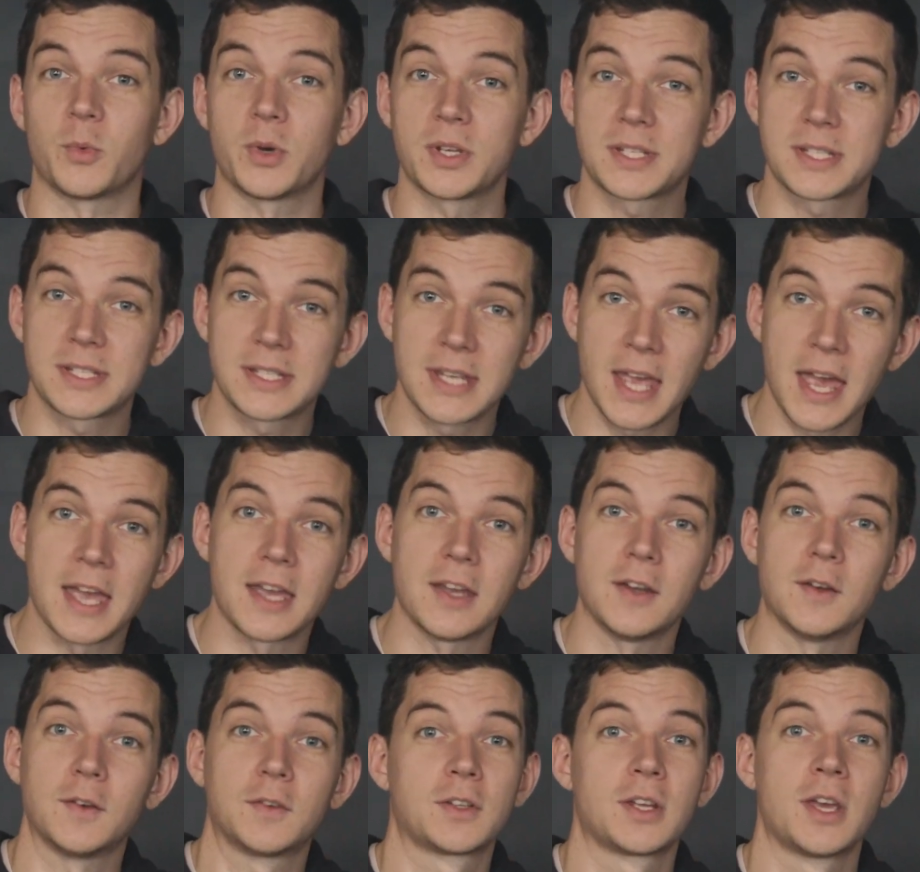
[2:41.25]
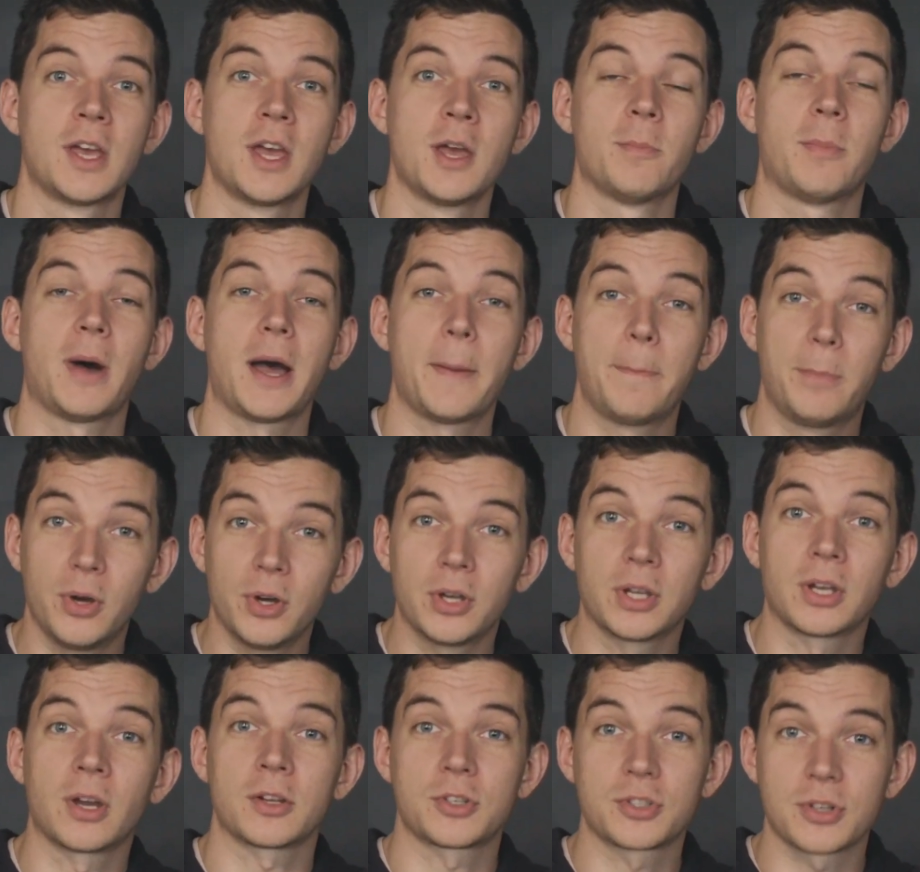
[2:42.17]
We're saved by
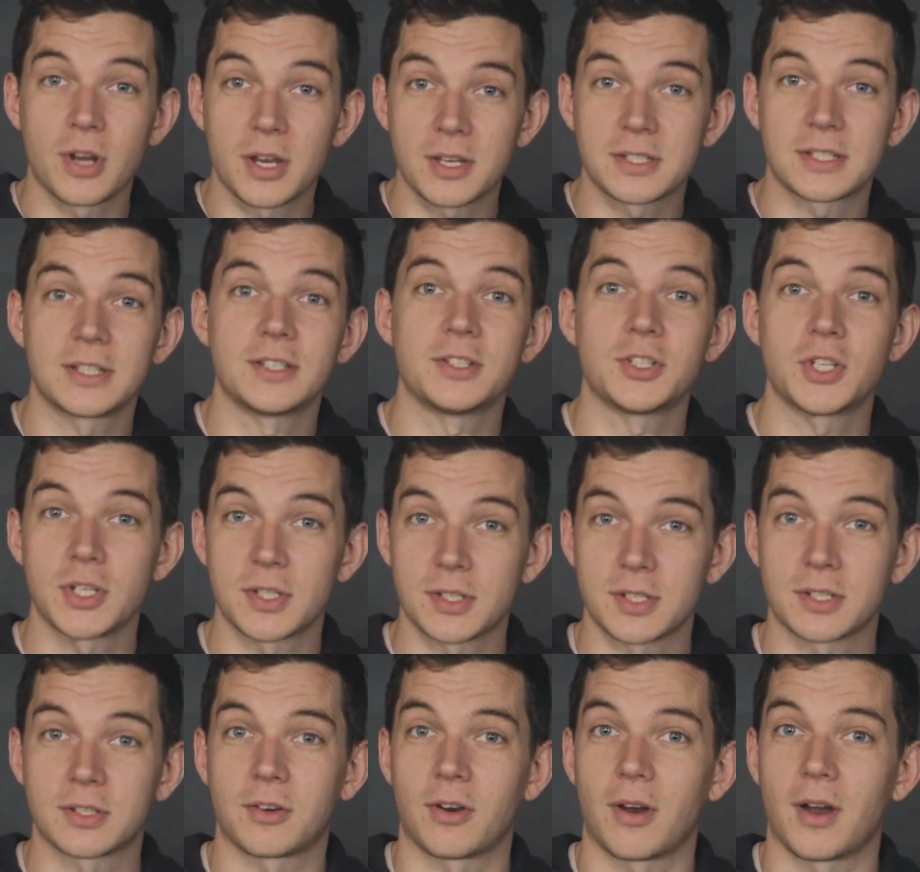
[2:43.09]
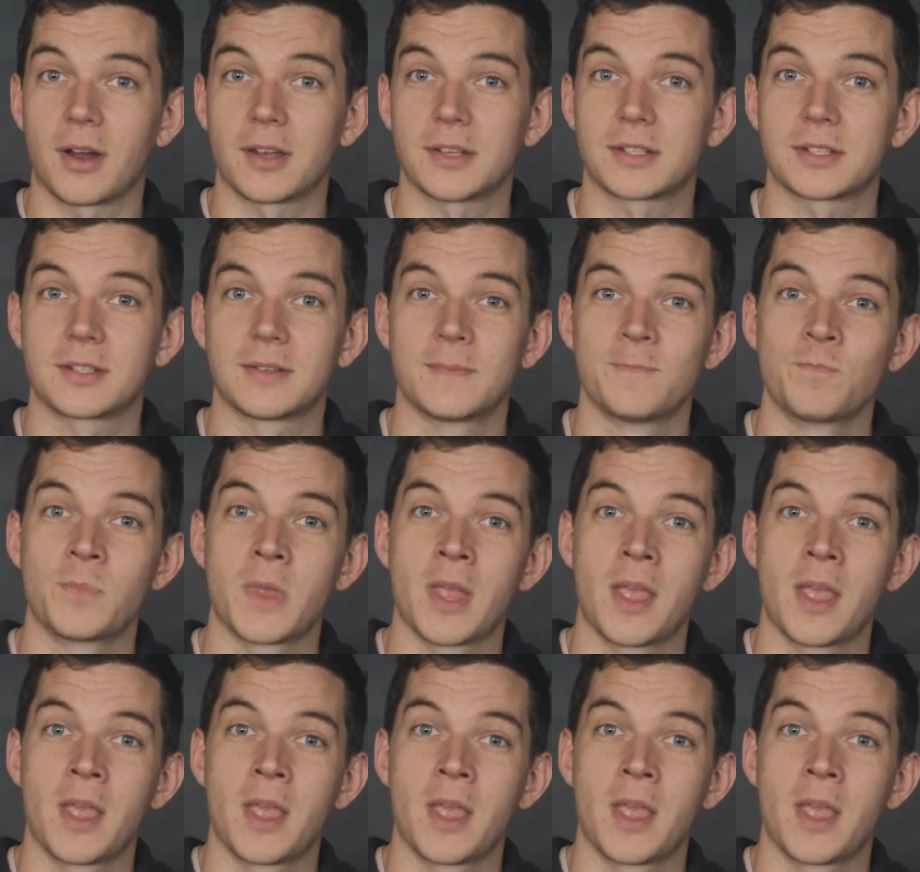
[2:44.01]
putting our trust in Jesus Christ.